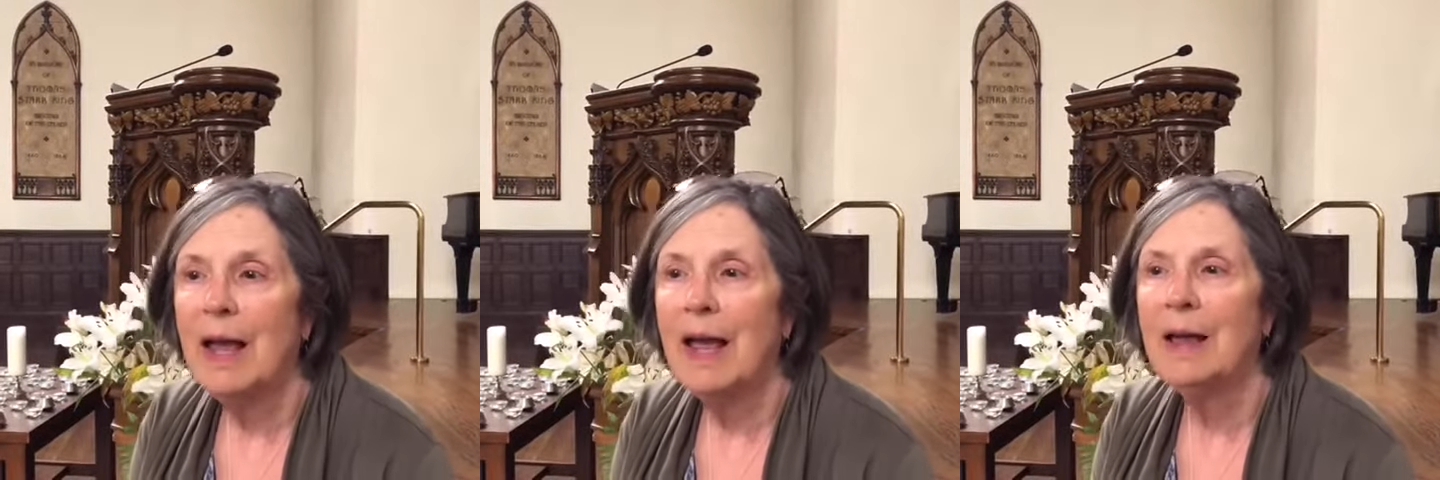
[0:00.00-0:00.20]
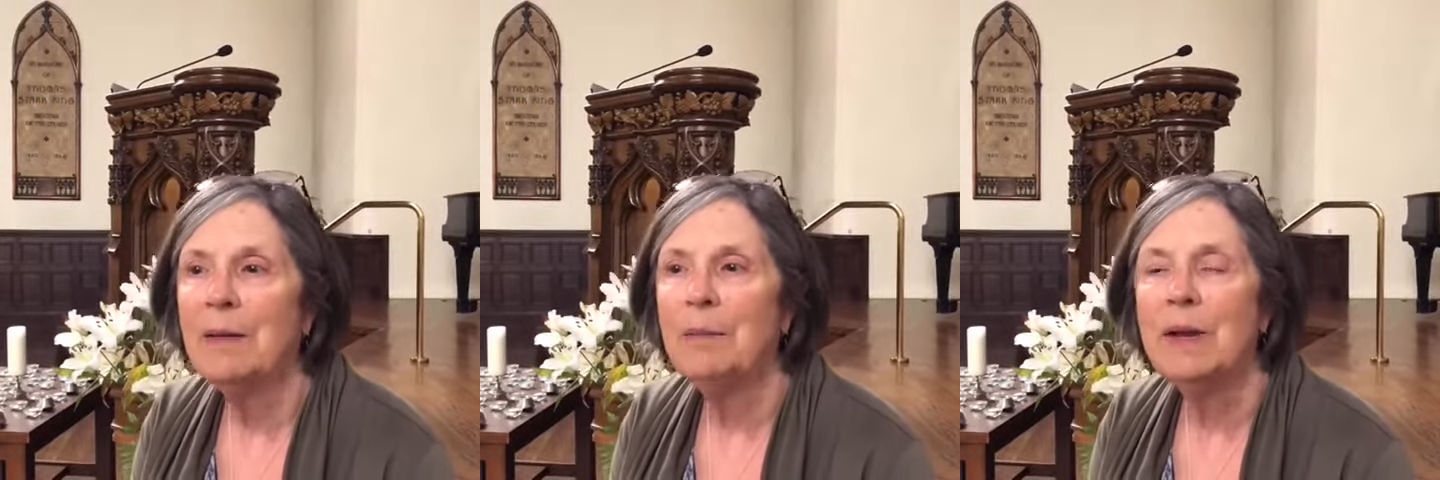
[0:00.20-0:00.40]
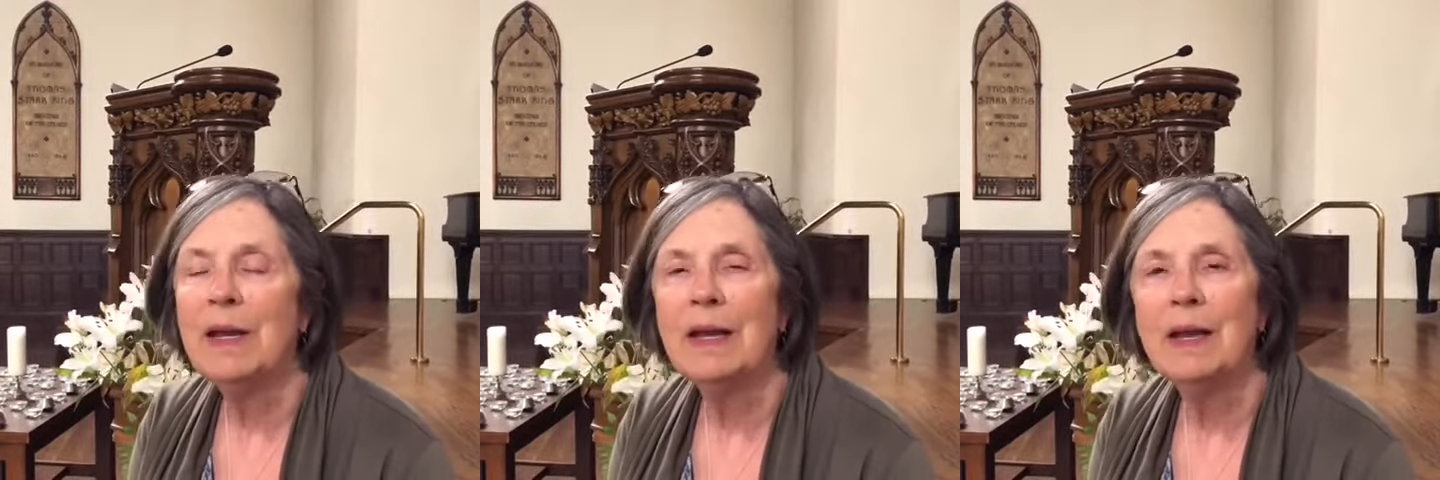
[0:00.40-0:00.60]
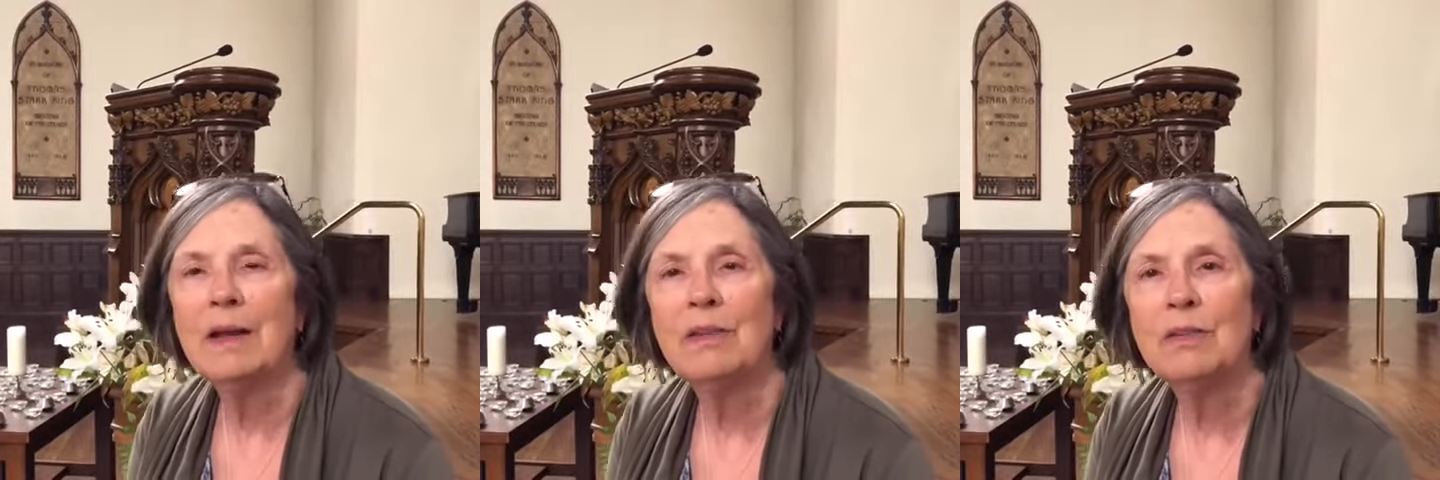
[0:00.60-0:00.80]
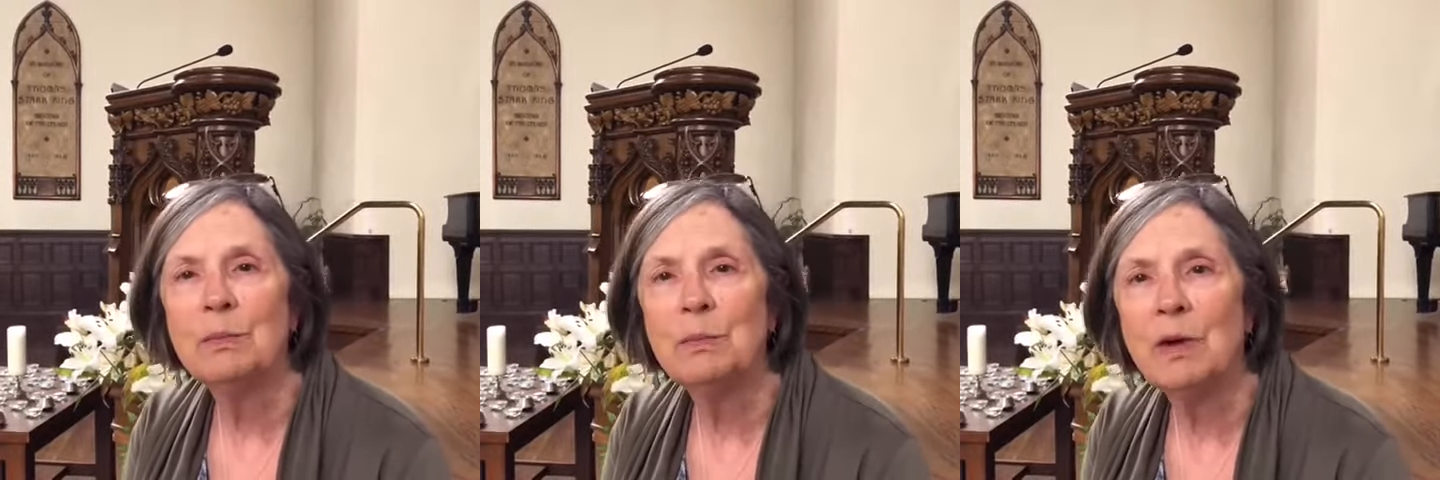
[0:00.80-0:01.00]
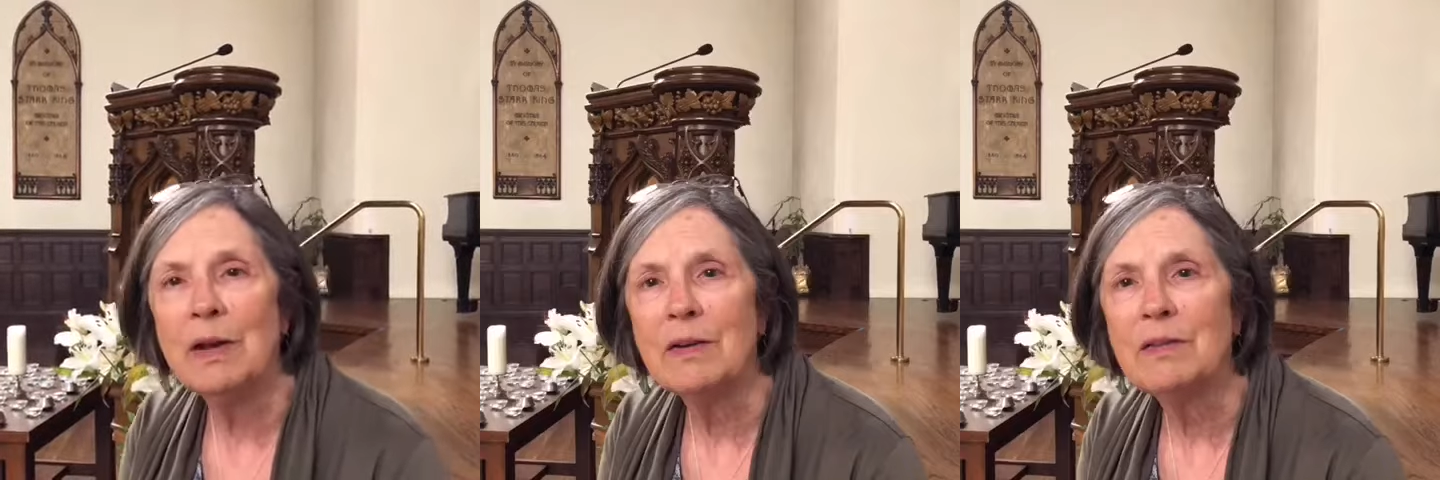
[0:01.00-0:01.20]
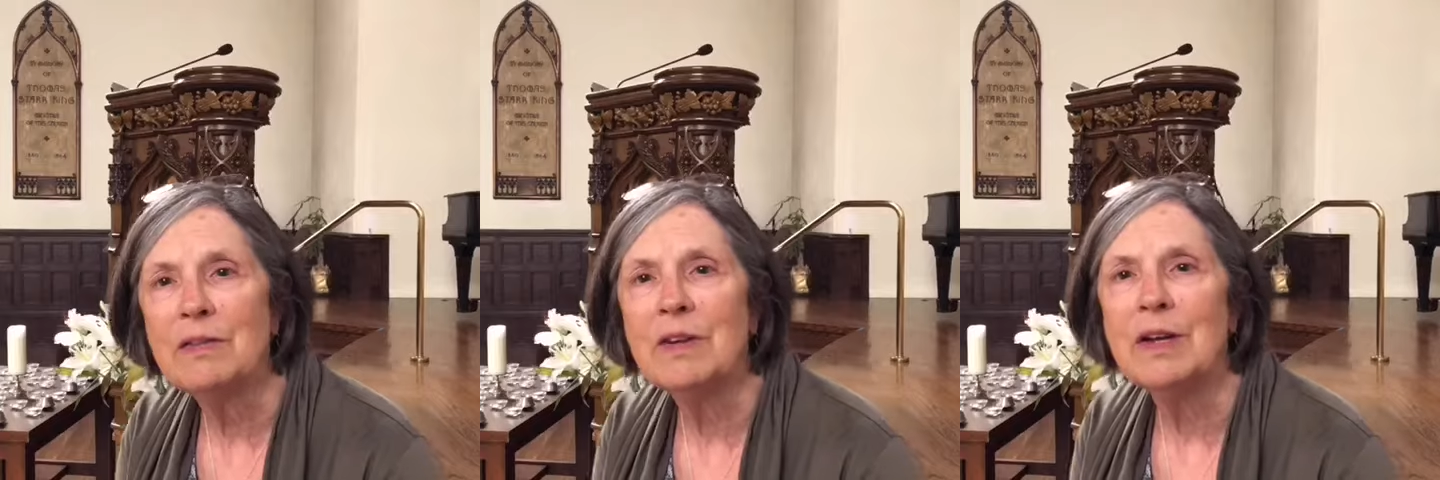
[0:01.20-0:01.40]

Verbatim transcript: and being expressed